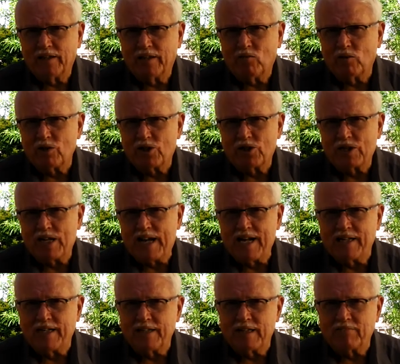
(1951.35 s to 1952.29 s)
that would
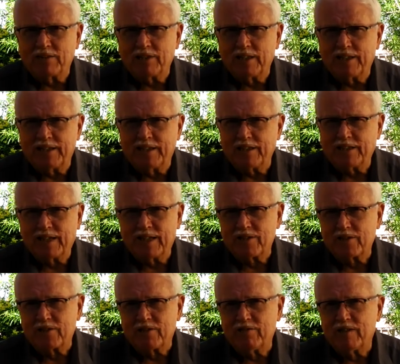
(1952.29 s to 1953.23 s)
stand up to the
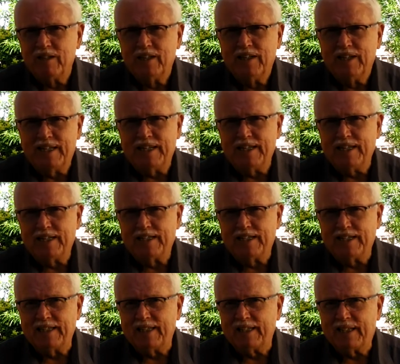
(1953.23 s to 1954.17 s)
test of
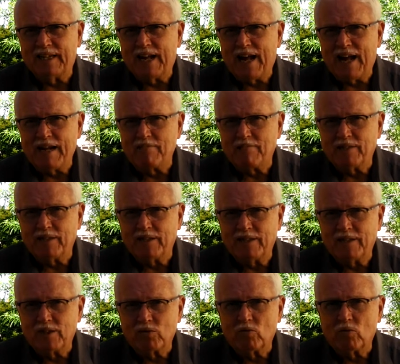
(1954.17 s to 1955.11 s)
anything that can happen in
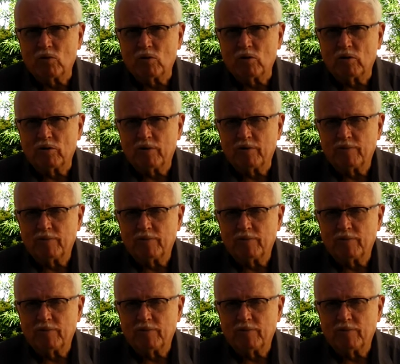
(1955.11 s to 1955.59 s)
this world.